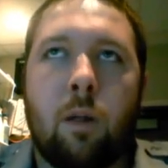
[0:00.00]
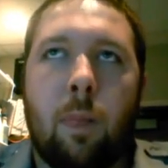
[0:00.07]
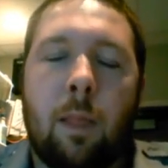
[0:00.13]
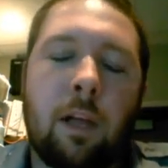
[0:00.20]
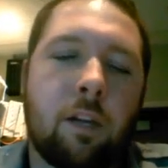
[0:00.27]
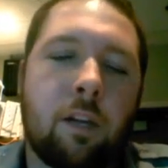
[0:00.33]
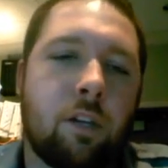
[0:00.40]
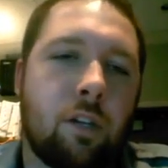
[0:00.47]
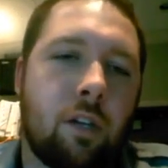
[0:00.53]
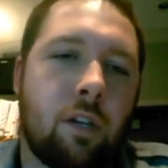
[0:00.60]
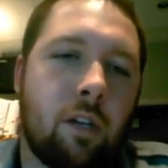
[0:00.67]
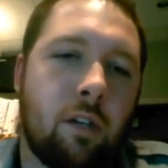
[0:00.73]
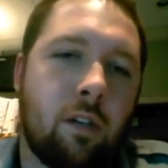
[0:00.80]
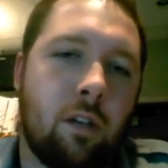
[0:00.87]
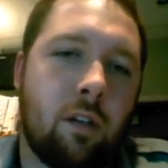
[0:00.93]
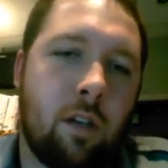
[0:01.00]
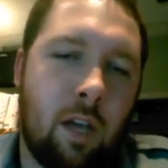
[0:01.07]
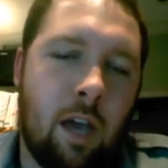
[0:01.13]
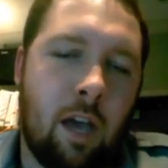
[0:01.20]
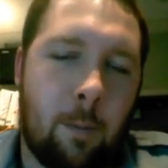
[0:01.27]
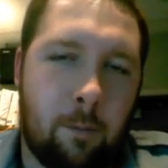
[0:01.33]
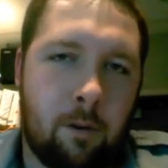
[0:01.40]
Actually, it
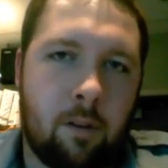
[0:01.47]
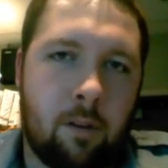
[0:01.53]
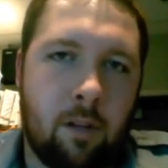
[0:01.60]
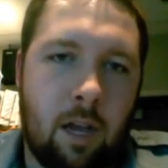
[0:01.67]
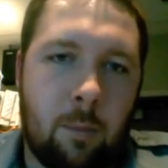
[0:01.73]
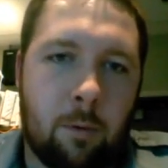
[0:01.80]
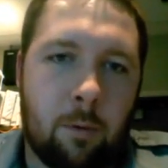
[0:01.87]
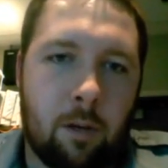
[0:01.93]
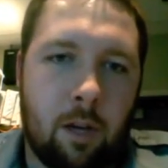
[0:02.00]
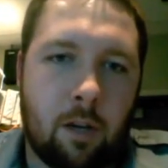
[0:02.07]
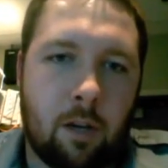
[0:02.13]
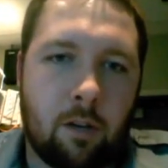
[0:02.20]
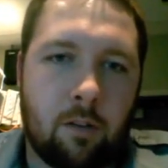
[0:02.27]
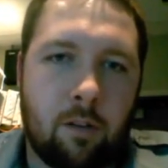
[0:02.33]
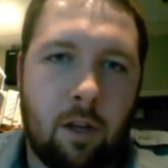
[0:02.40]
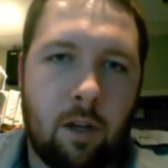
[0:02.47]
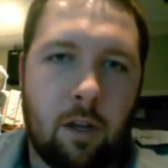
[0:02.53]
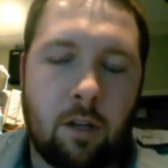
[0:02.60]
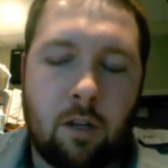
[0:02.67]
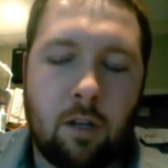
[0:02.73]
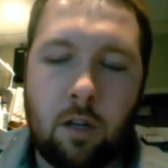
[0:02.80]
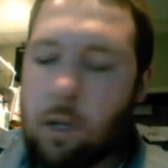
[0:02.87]
happened in the application stage.